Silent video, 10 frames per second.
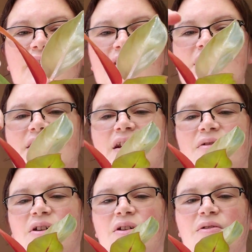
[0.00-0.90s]
That's just
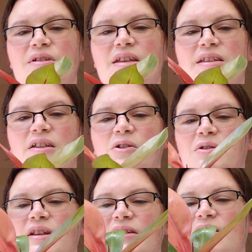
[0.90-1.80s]
how it goes.
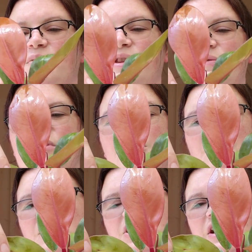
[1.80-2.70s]
This is the one that was an
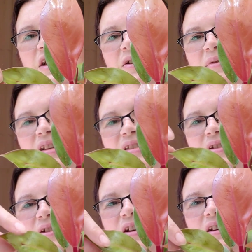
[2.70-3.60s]
orangey color when he
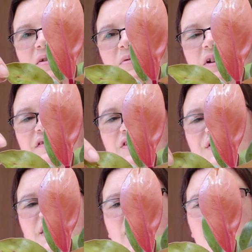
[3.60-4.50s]
started, when I
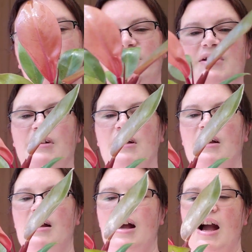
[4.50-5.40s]
first got him.
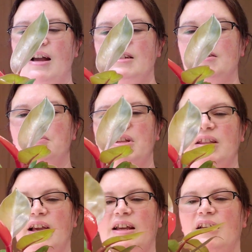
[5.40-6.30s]
I just
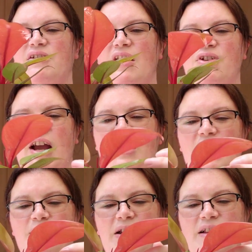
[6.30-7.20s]
really like it. I've never had
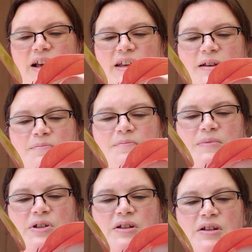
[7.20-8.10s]
anybody like him.
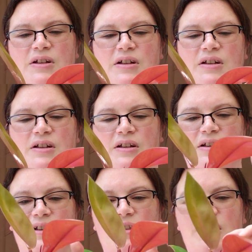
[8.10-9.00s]

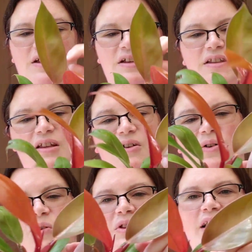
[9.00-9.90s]
The
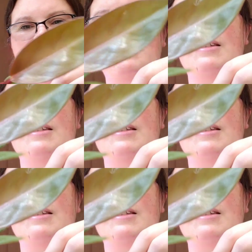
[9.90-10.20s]
whole like